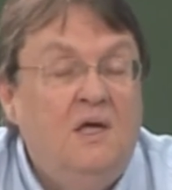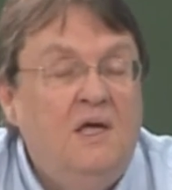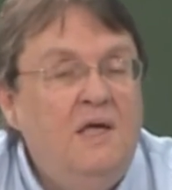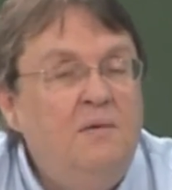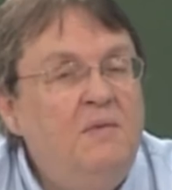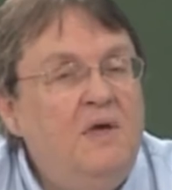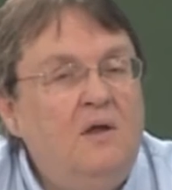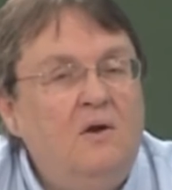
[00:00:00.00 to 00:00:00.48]

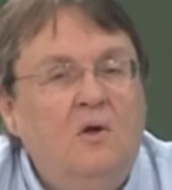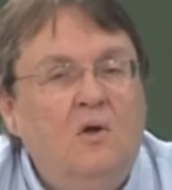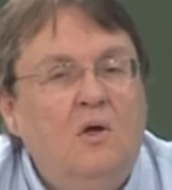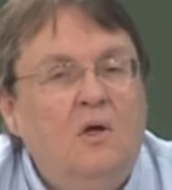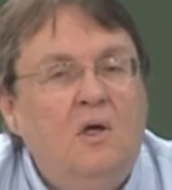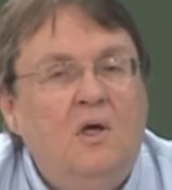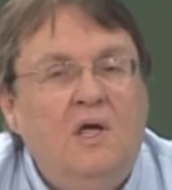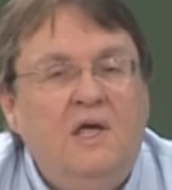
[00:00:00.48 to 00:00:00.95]
He meant,
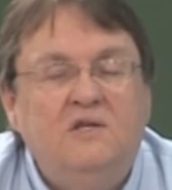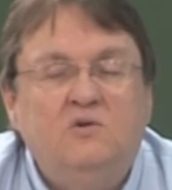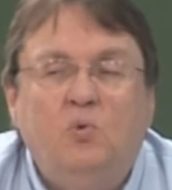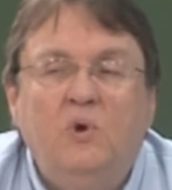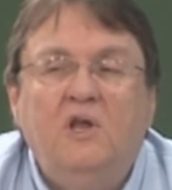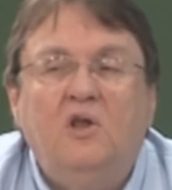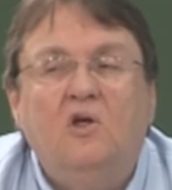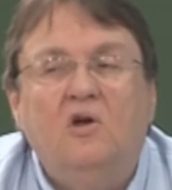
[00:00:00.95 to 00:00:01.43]
as
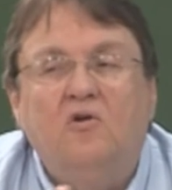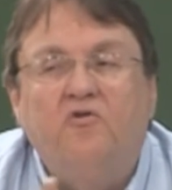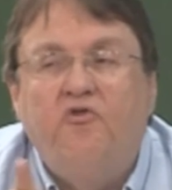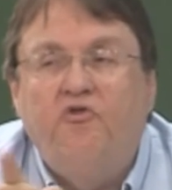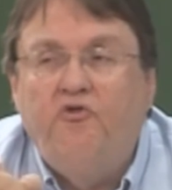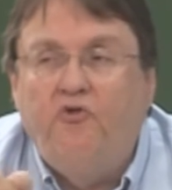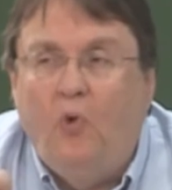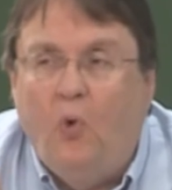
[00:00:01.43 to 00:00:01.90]
we look
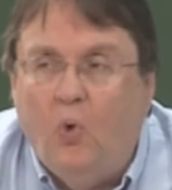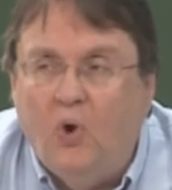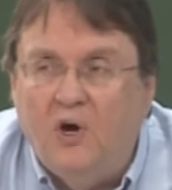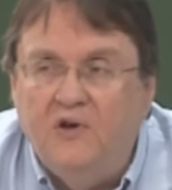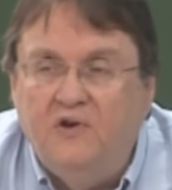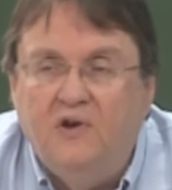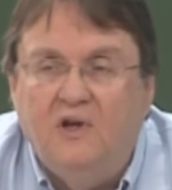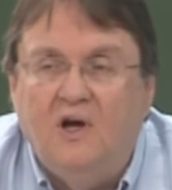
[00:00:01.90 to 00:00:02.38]

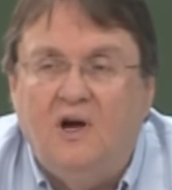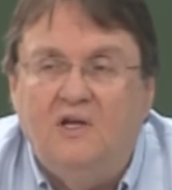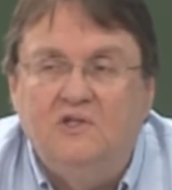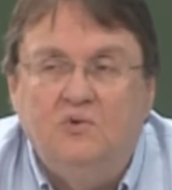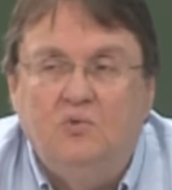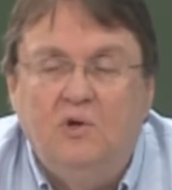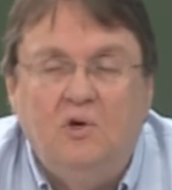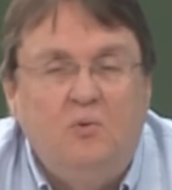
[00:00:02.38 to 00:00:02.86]
forward to
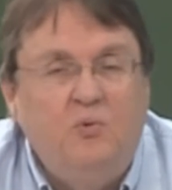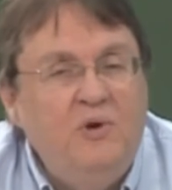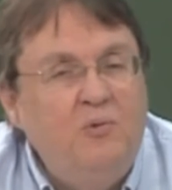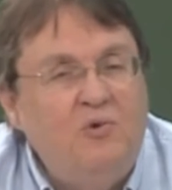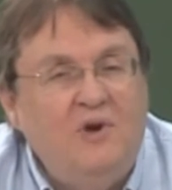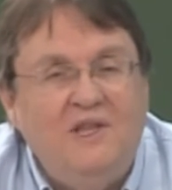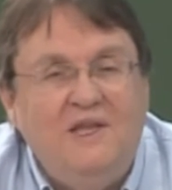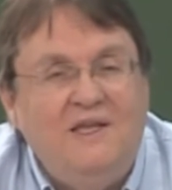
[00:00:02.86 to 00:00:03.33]
God's will, we
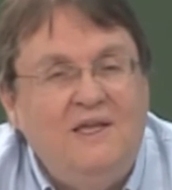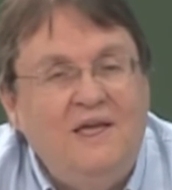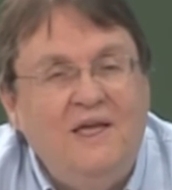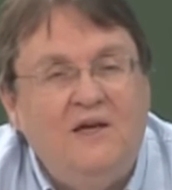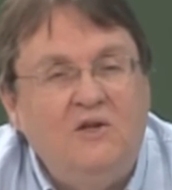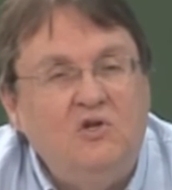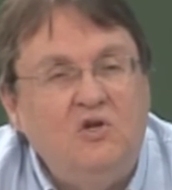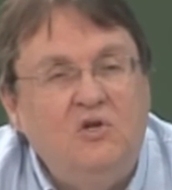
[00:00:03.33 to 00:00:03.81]
really
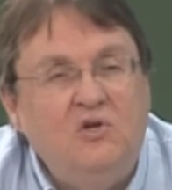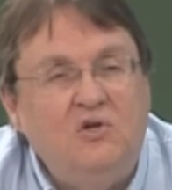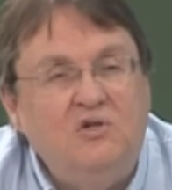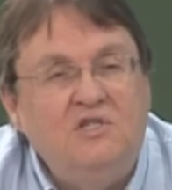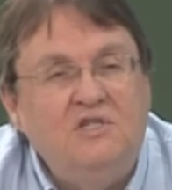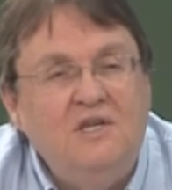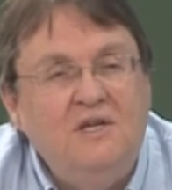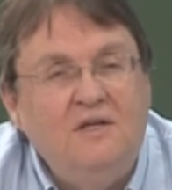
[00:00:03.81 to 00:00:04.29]
can't
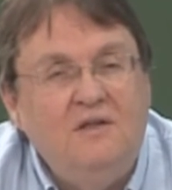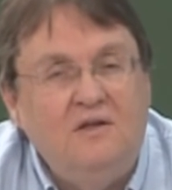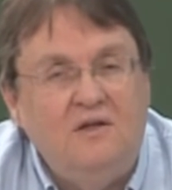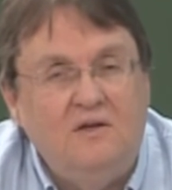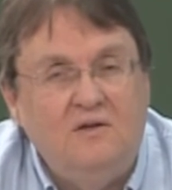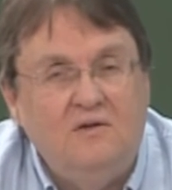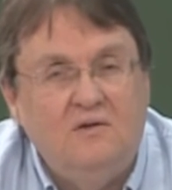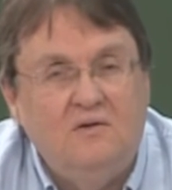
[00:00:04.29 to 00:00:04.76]
understand
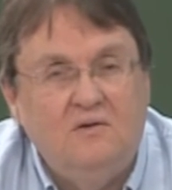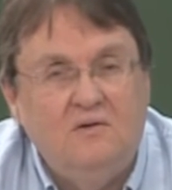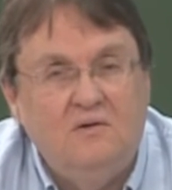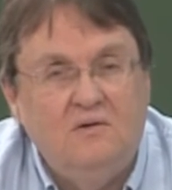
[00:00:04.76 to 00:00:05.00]
it.